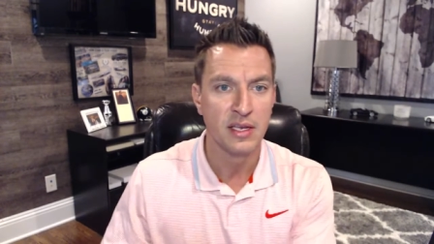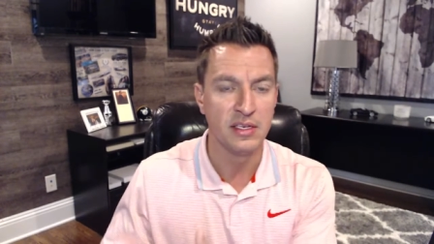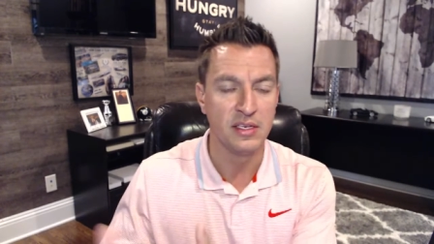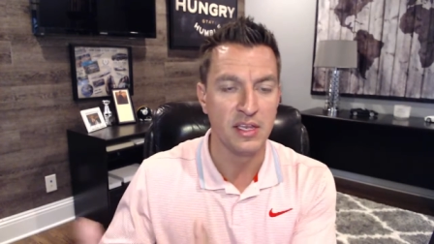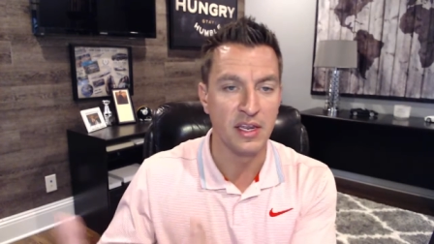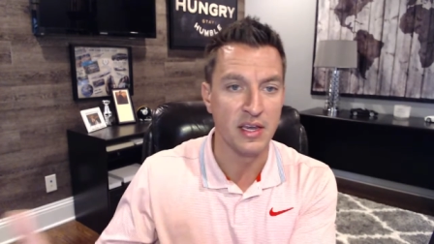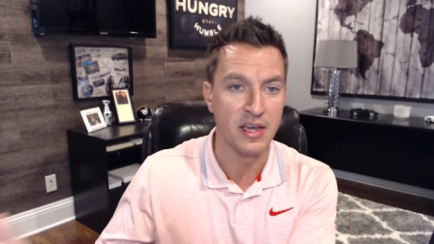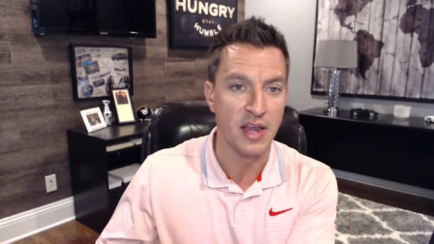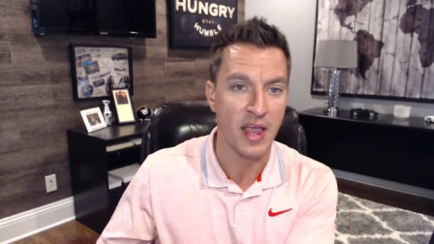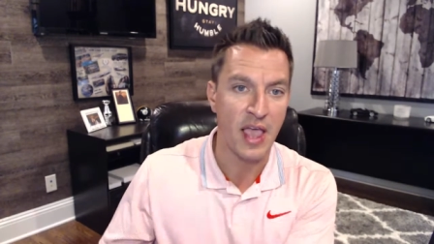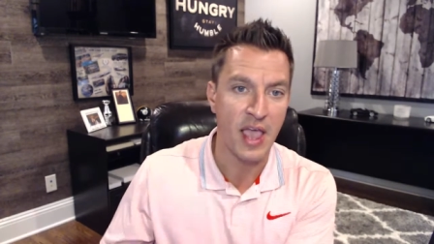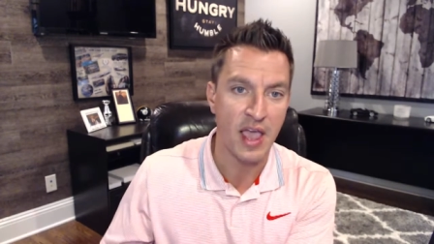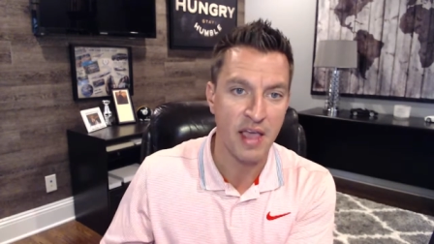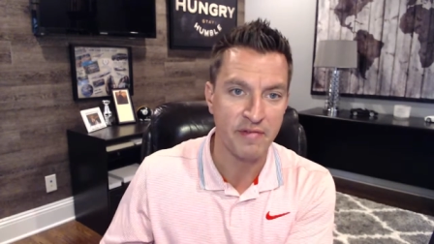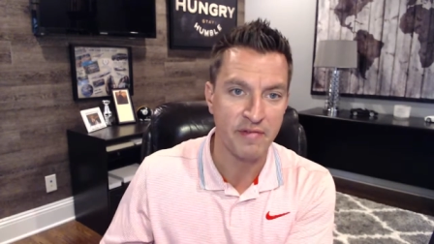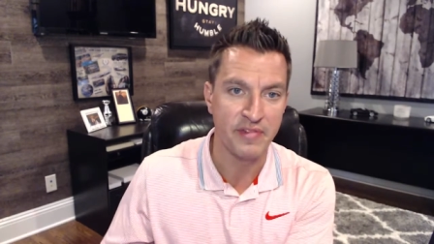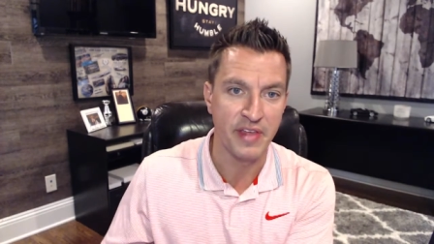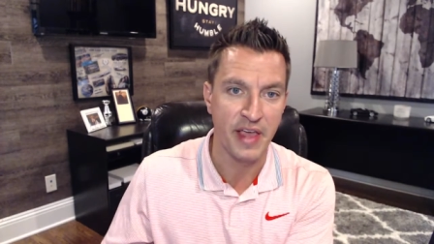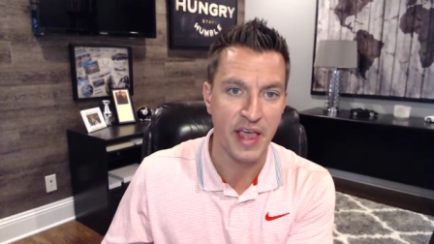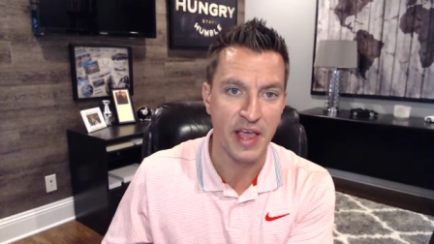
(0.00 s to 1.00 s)
didn't
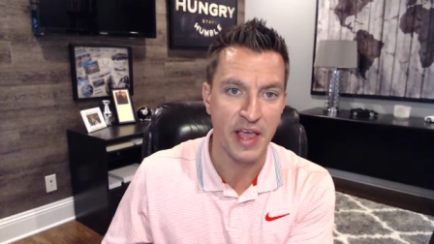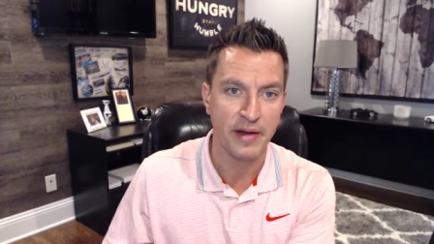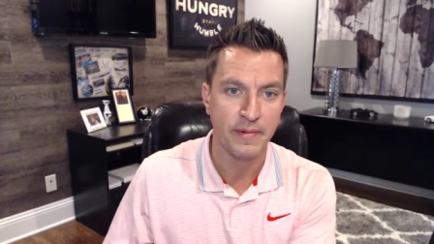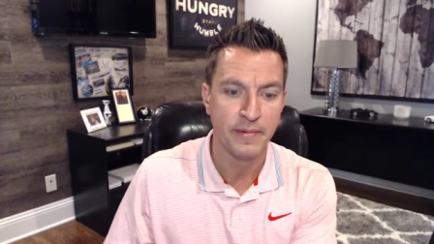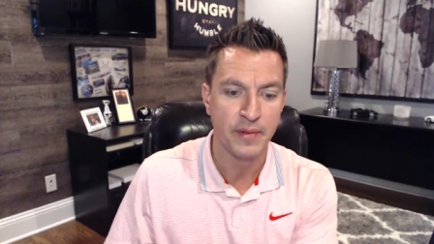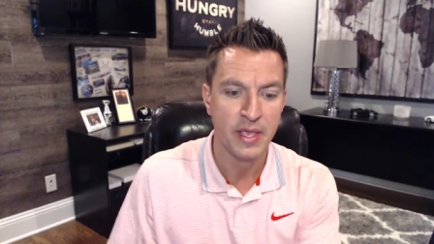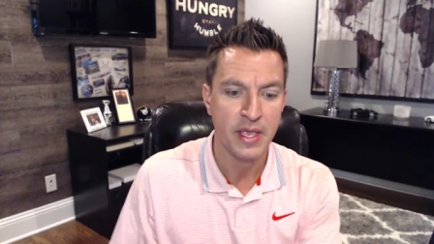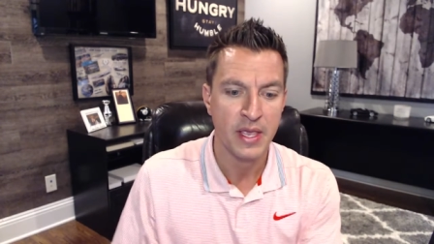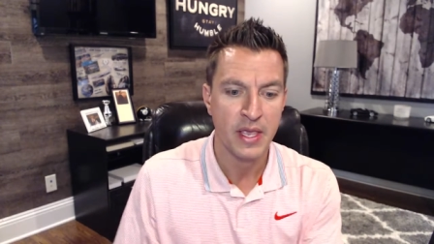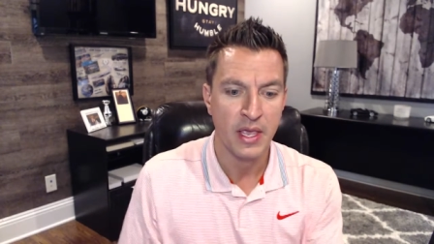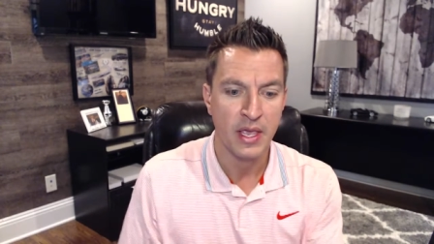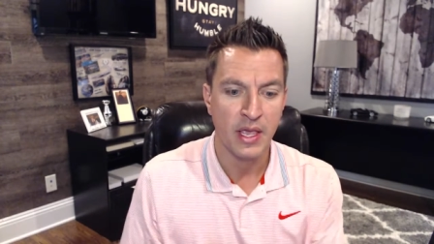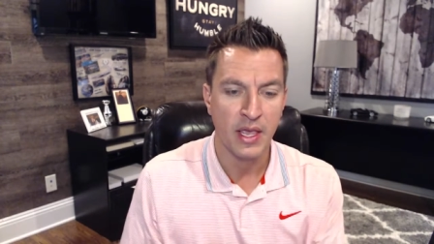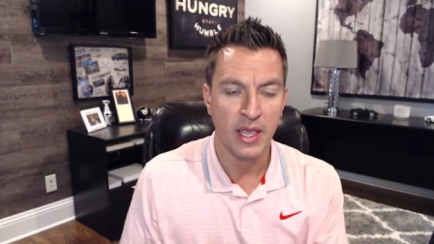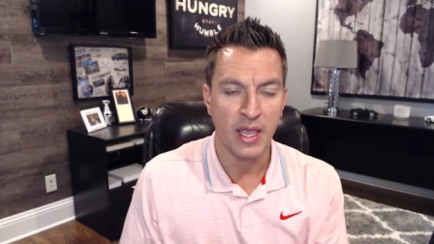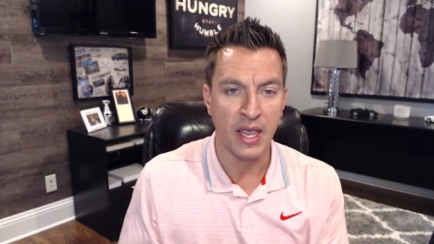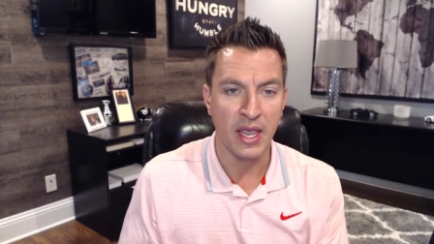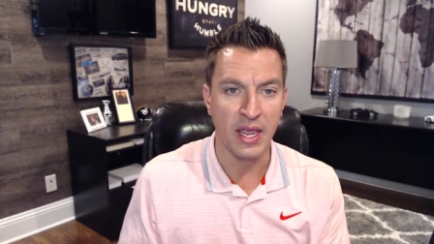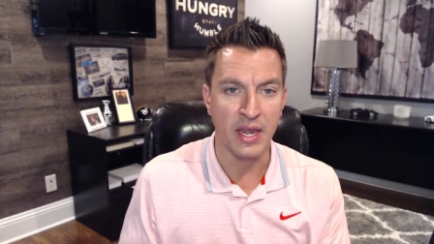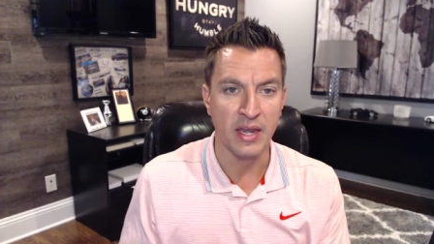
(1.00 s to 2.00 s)
have that.
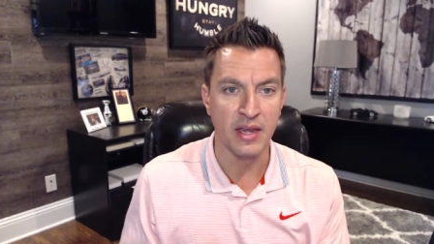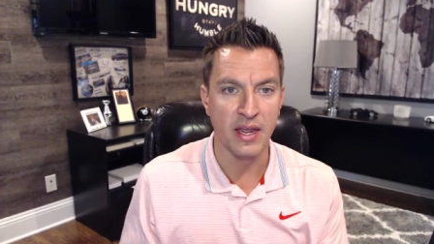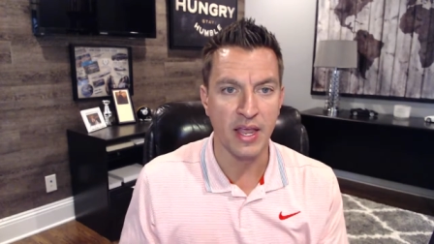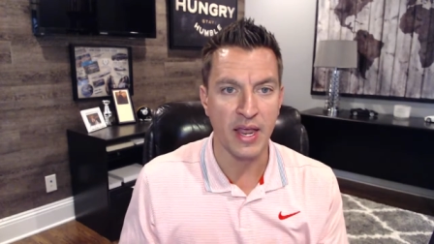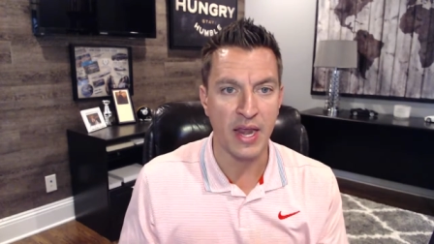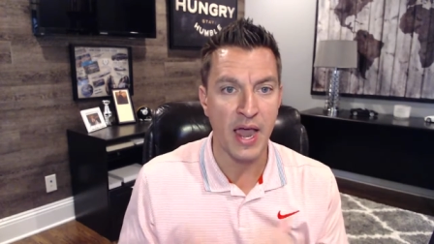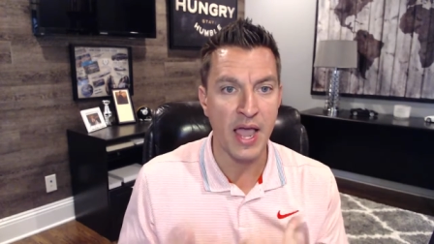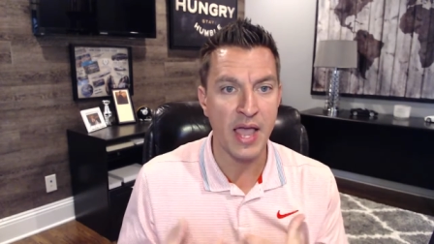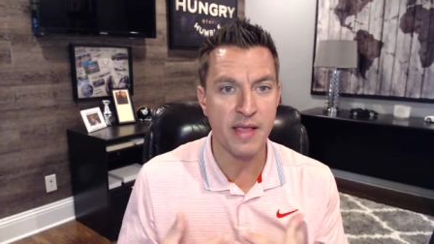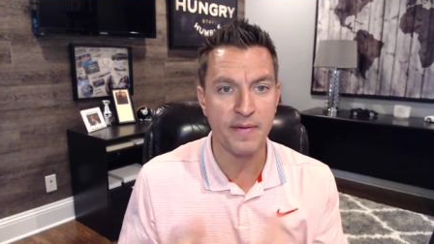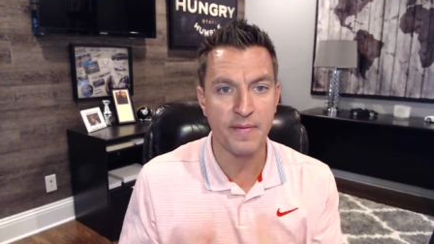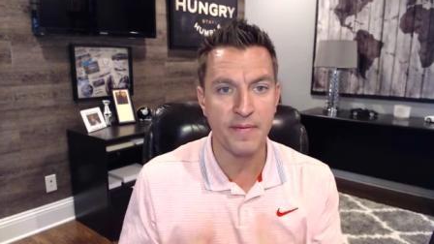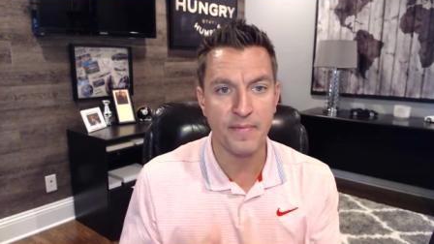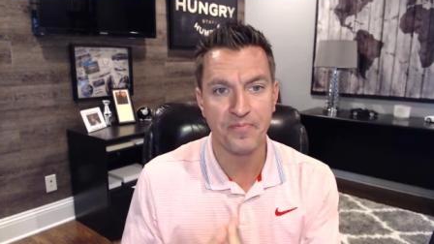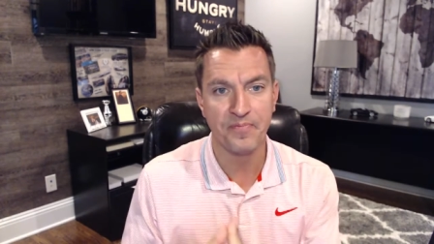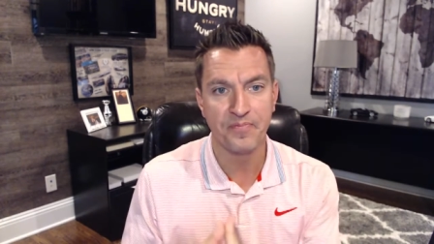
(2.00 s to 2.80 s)
And and I